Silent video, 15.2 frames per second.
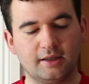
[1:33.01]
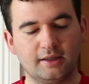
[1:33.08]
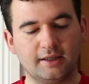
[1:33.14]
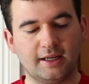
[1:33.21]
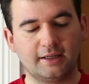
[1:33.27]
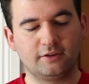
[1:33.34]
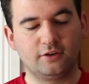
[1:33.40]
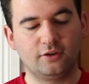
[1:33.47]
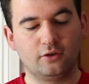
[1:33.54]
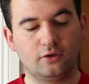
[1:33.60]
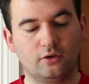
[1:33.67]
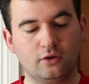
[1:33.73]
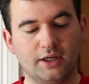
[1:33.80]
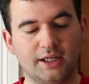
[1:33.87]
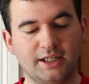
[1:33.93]
let
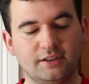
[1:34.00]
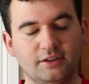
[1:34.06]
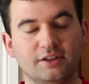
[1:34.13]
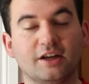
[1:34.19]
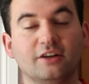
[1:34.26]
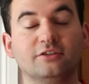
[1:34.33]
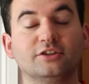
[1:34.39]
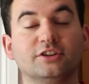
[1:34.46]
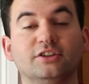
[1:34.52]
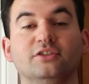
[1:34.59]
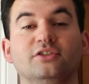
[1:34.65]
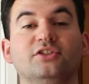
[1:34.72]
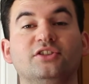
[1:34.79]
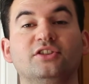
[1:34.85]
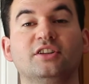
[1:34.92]
your
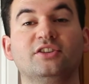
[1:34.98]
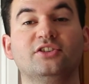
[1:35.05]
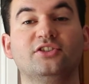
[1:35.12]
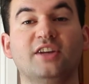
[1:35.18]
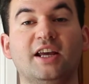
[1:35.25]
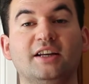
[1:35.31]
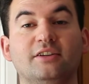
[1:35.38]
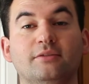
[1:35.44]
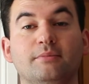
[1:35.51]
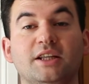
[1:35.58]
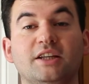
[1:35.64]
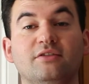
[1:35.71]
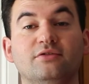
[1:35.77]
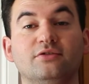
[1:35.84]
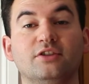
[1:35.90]
indulgence set
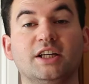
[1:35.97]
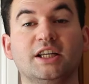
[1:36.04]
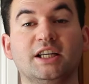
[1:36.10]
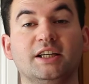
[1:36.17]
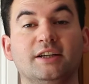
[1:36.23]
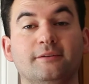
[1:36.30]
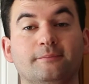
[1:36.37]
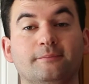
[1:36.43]
me free.